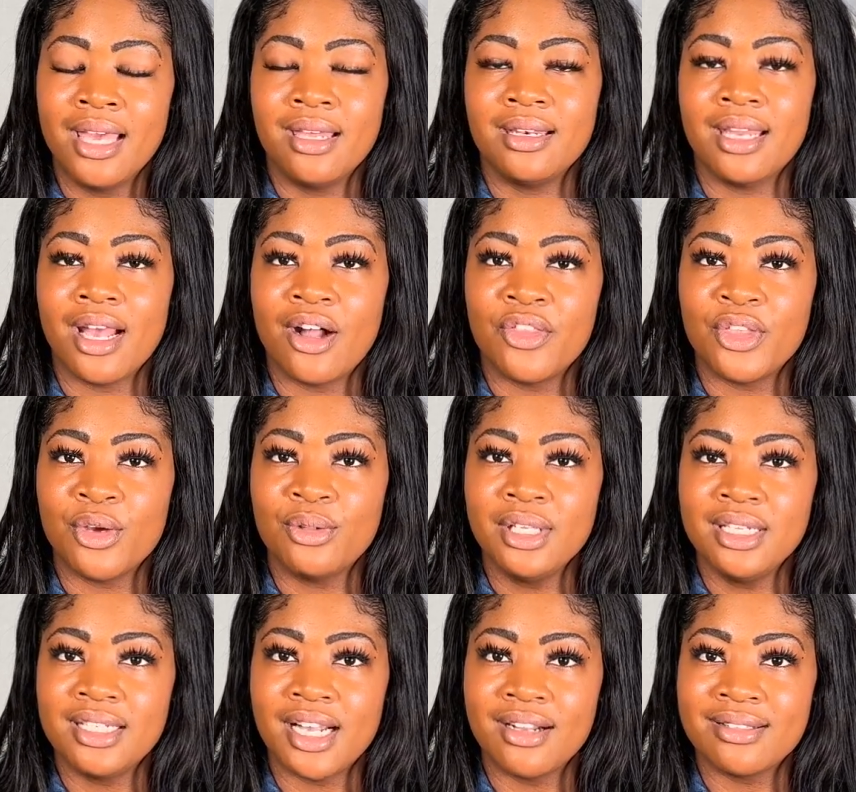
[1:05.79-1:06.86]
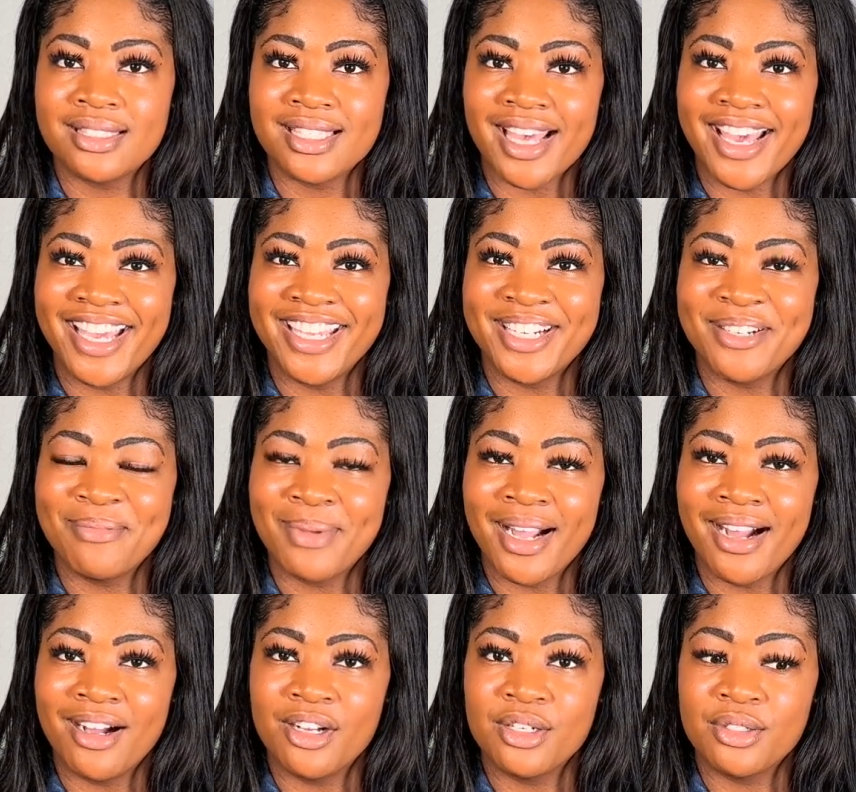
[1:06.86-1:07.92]
Now, the only downside
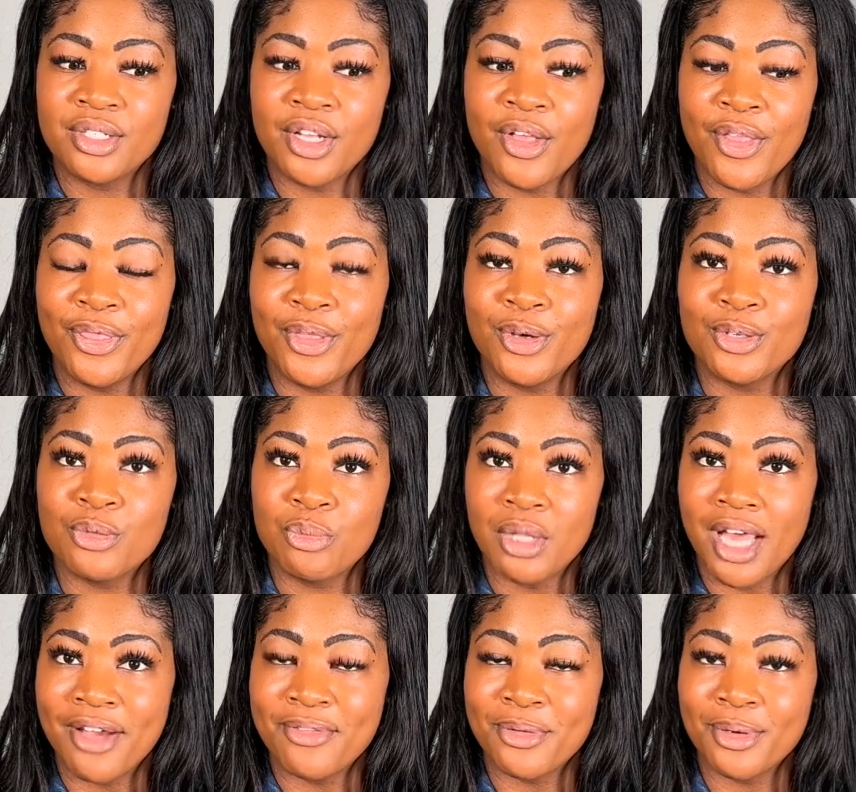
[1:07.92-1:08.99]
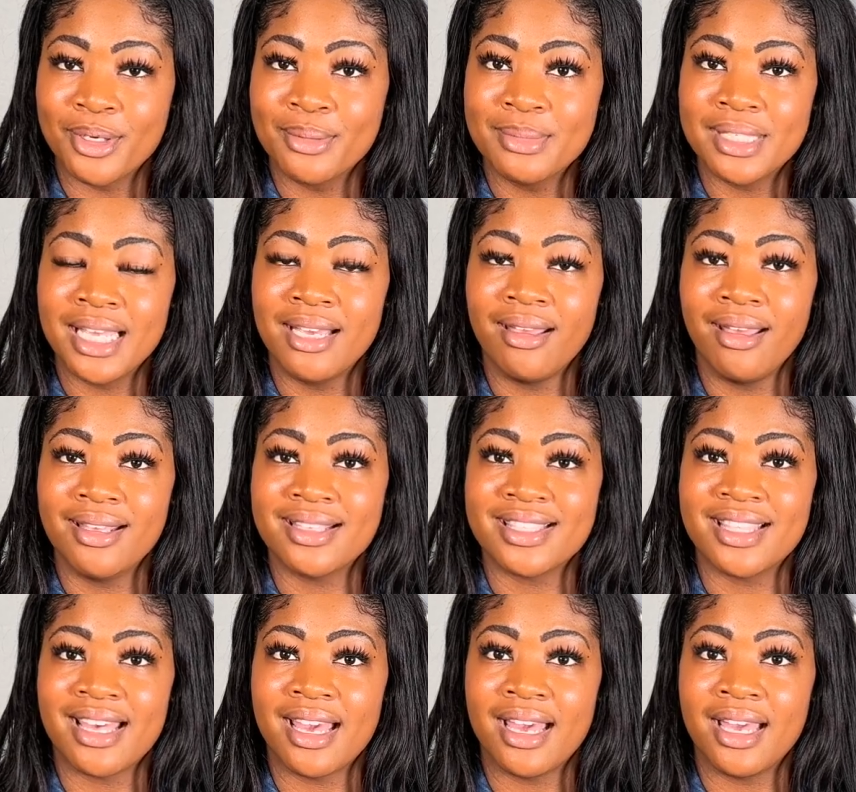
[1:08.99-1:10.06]
about those platforms is
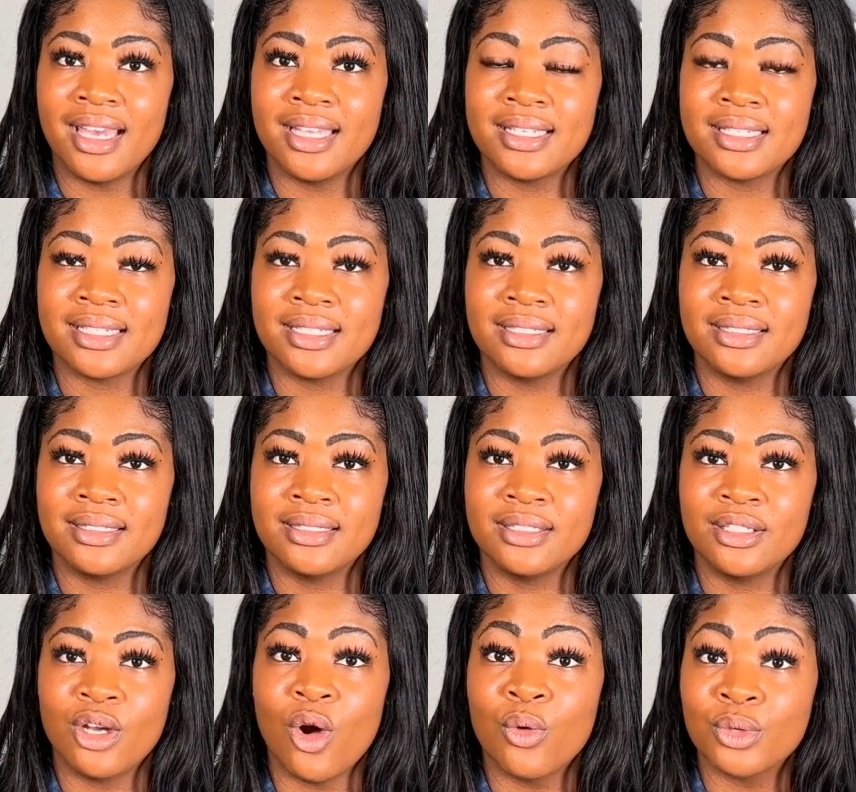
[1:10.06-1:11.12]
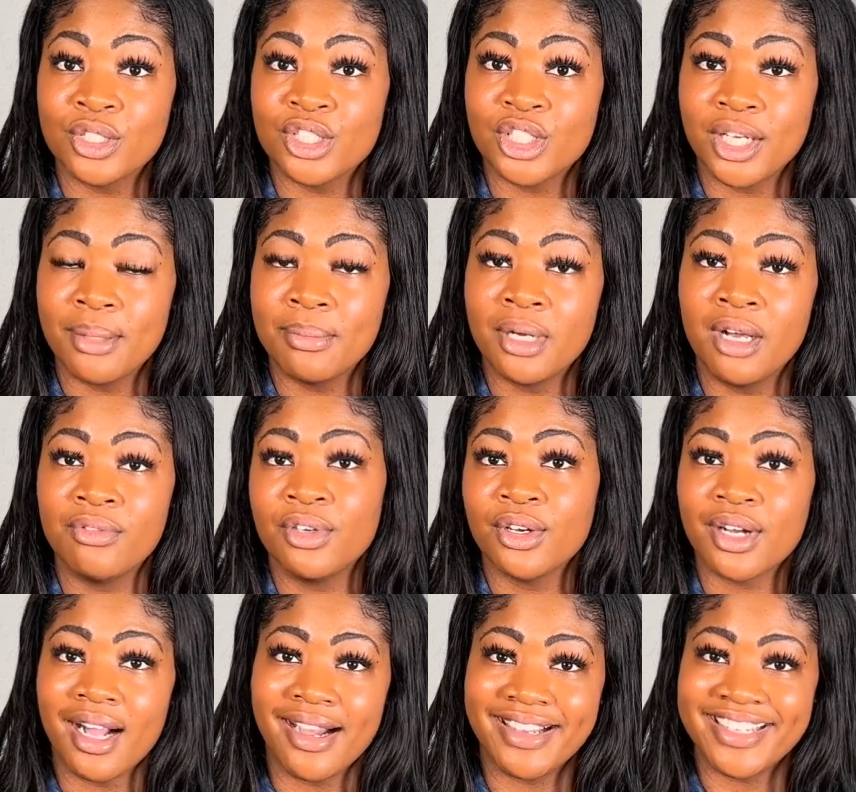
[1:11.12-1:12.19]
that ownership of your
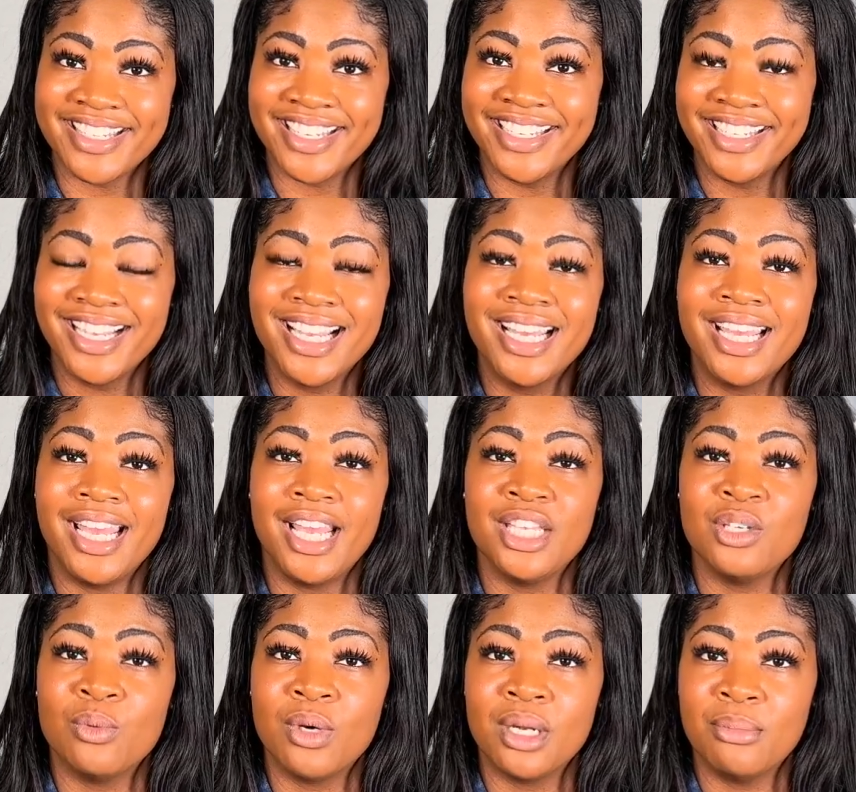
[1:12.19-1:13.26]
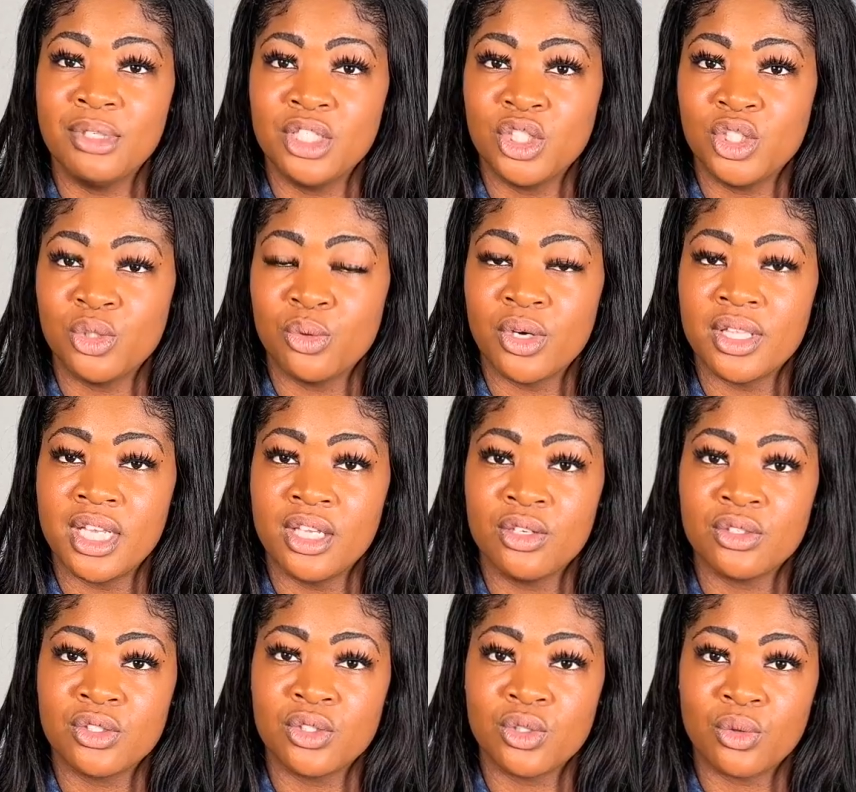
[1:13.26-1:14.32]
content. And you want to be sure that you're
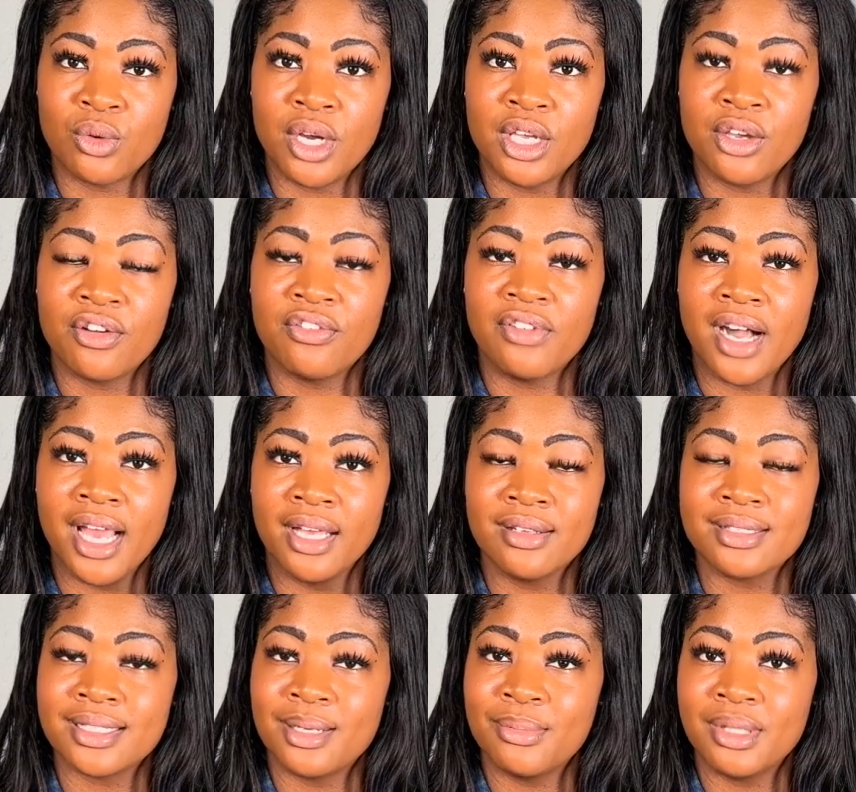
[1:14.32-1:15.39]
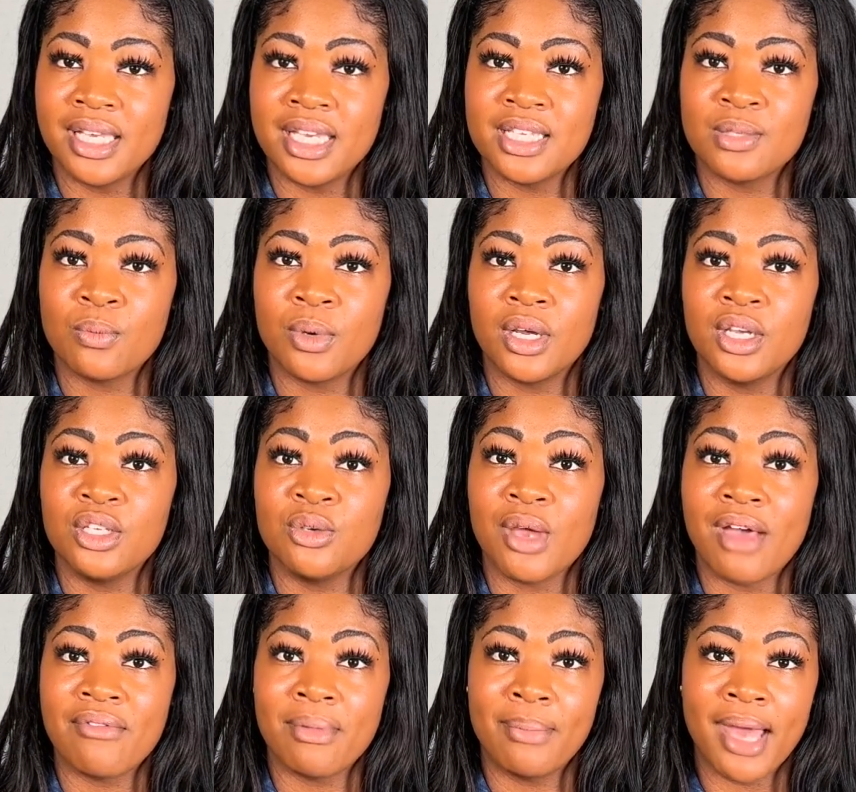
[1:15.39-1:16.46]
storing your files in a place where you
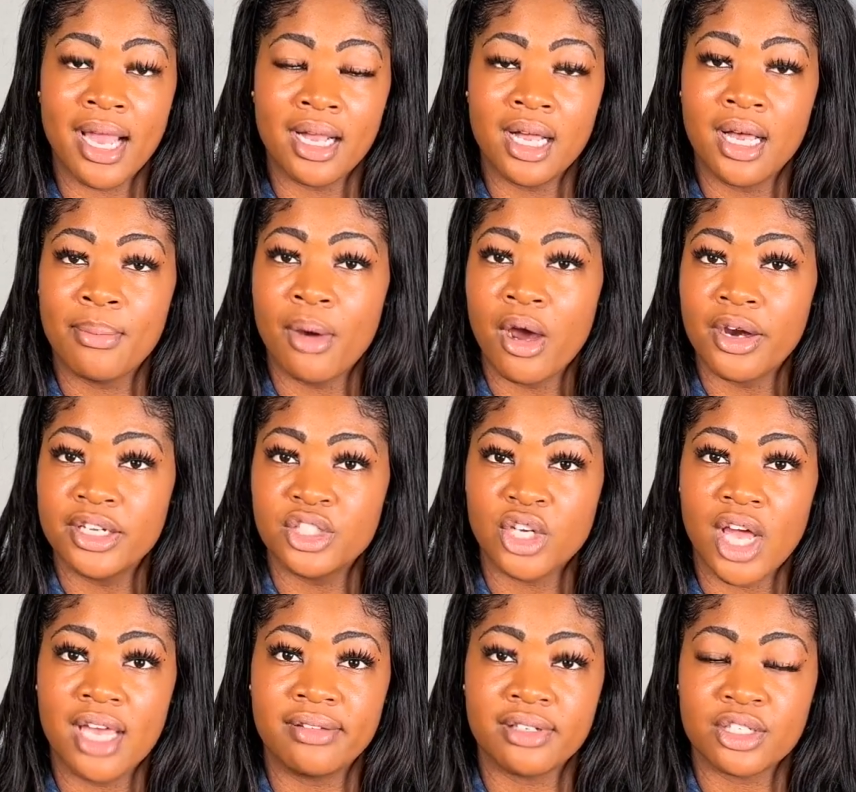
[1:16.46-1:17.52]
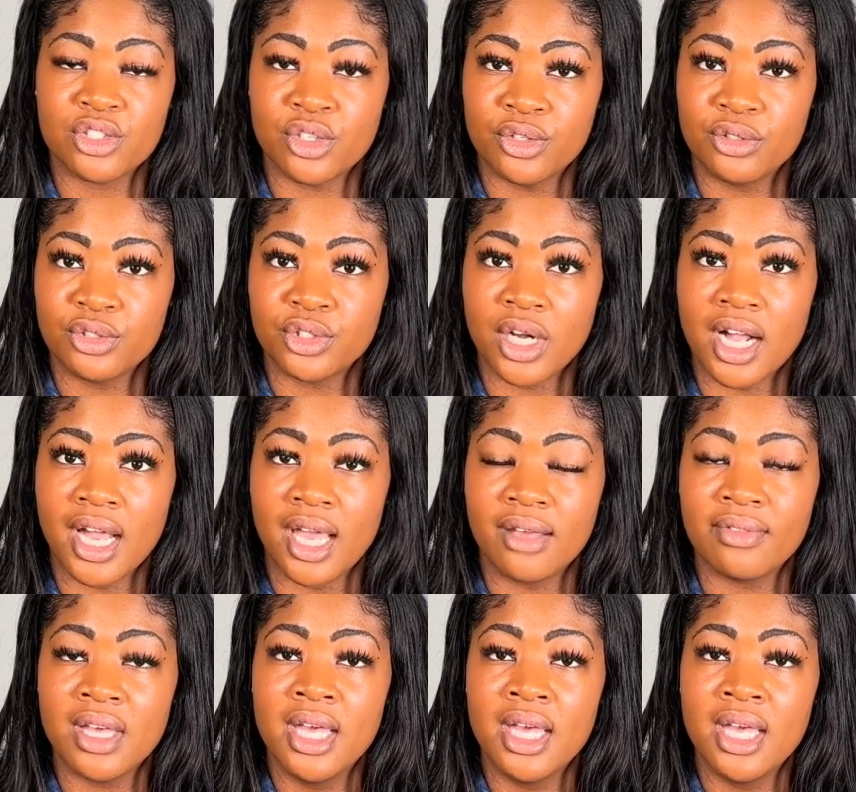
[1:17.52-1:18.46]
have a backup hard drive, external drive,